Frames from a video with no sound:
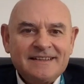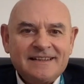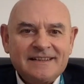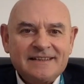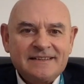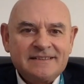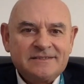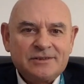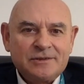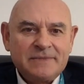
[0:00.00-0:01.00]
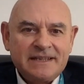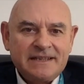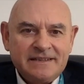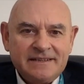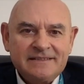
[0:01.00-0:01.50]
I saw
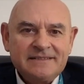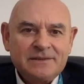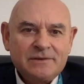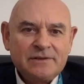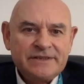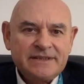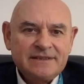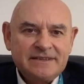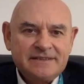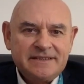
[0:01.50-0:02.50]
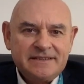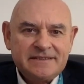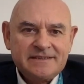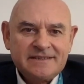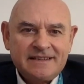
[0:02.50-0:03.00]
many neurological
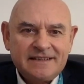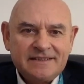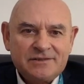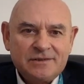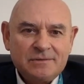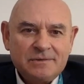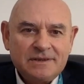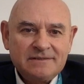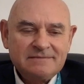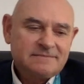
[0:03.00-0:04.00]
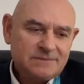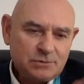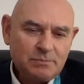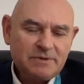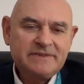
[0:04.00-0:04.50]
diseases, and I saw one
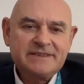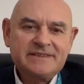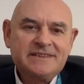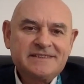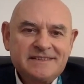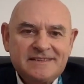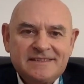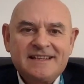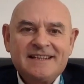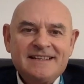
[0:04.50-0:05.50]
group of diseases